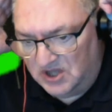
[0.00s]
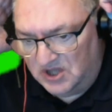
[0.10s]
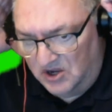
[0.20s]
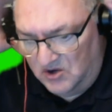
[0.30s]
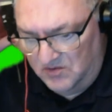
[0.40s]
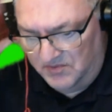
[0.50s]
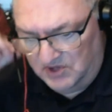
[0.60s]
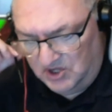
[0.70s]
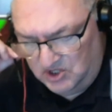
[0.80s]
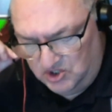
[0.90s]
I hope
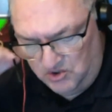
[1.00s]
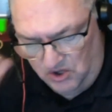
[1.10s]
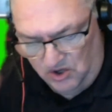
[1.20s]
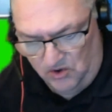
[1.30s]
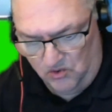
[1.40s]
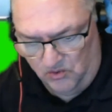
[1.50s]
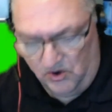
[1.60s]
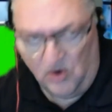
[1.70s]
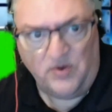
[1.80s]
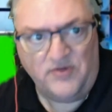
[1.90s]
that you are all
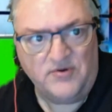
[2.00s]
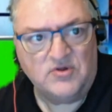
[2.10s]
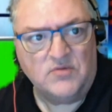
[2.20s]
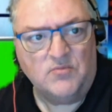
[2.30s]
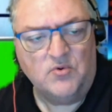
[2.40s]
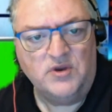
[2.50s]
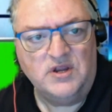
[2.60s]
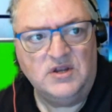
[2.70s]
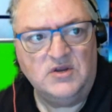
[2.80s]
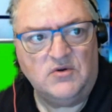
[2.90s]
well, whether it's your
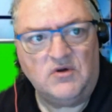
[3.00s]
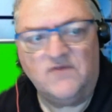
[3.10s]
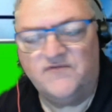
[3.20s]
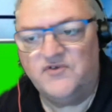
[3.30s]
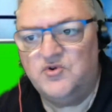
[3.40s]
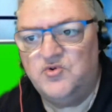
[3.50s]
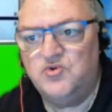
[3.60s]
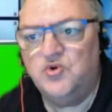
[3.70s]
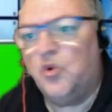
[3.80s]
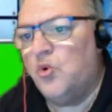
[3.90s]
morning, your afternoon,
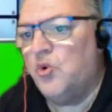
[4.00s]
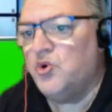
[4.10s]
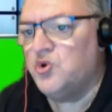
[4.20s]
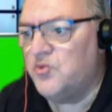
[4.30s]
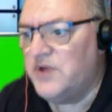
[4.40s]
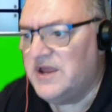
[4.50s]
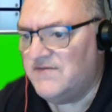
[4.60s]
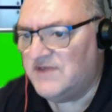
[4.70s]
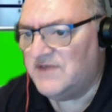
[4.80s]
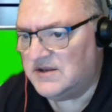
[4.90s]
or your
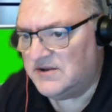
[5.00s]
evening.